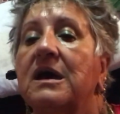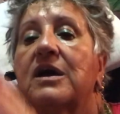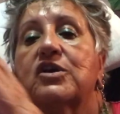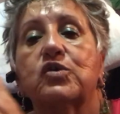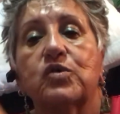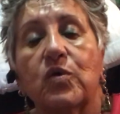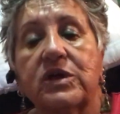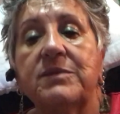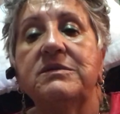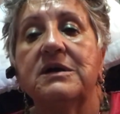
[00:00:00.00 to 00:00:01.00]
A
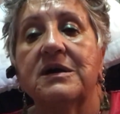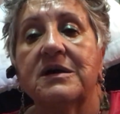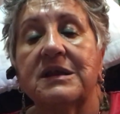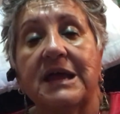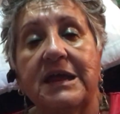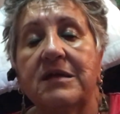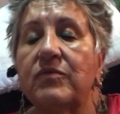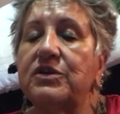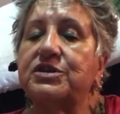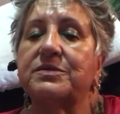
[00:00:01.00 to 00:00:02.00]
cooking lady,
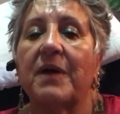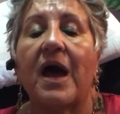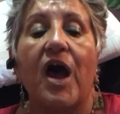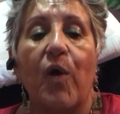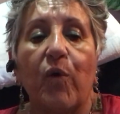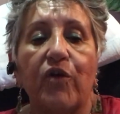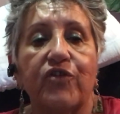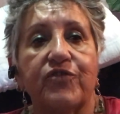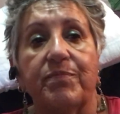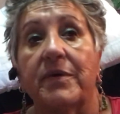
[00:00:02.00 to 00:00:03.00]
which
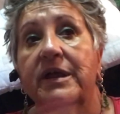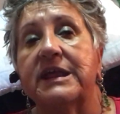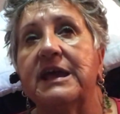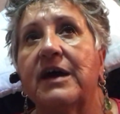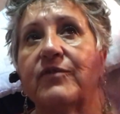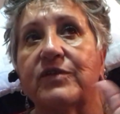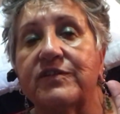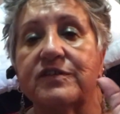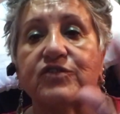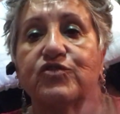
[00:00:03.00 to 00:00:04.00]
ours, Maria,
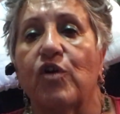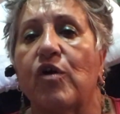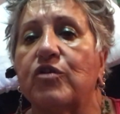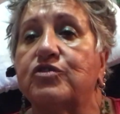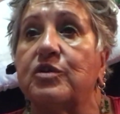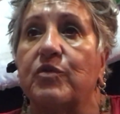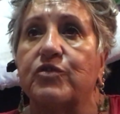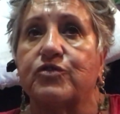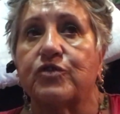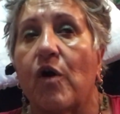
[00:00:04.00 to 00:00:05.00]
rest her soul. She
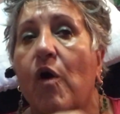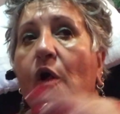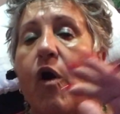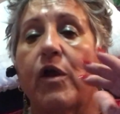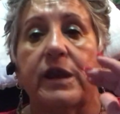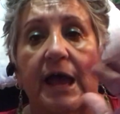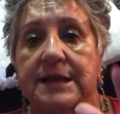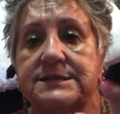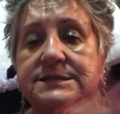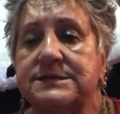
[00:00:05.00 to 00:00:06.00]
was so
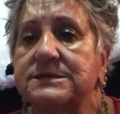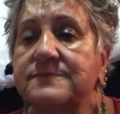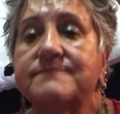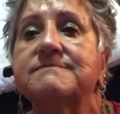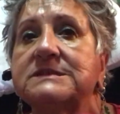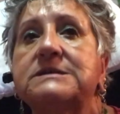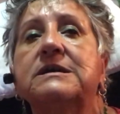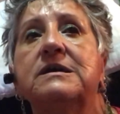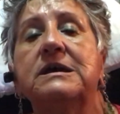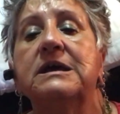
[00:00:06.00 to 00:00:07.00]
nice.
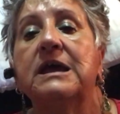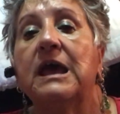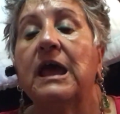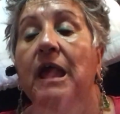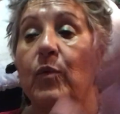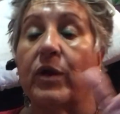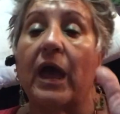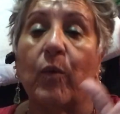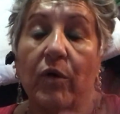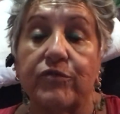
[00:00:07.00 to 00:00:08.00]
And we
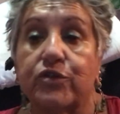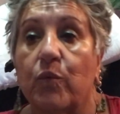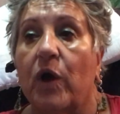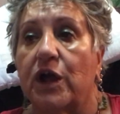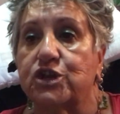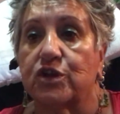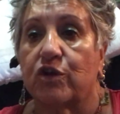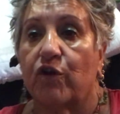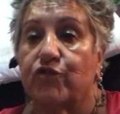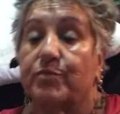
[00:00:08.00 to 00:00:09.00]
had one to wash
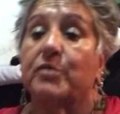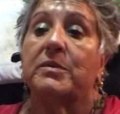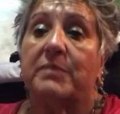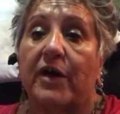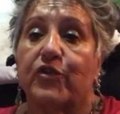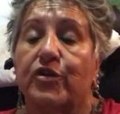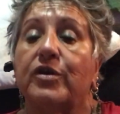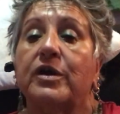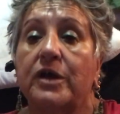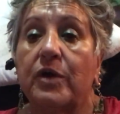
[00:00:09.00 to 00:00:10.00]
clothes. But my mother
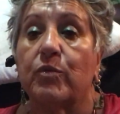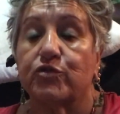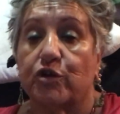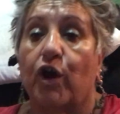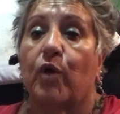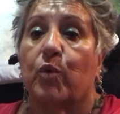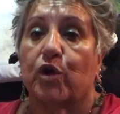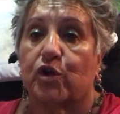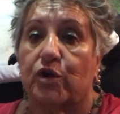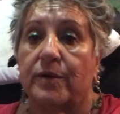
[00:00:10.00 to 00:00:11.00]
was a hard
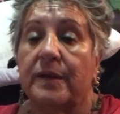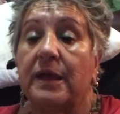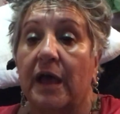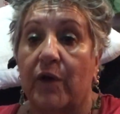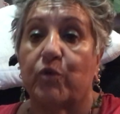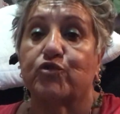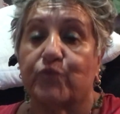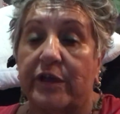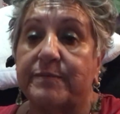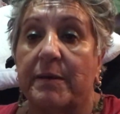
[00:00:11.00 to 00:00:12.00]
worker. I was
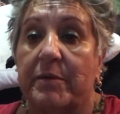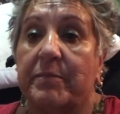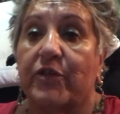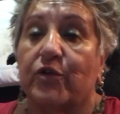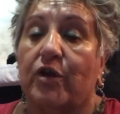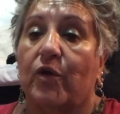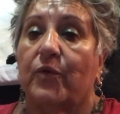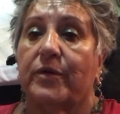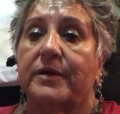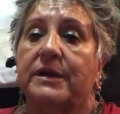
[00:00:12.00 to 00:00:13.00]
raised by my mother
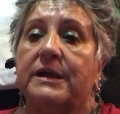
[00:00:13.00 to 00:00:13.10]
alone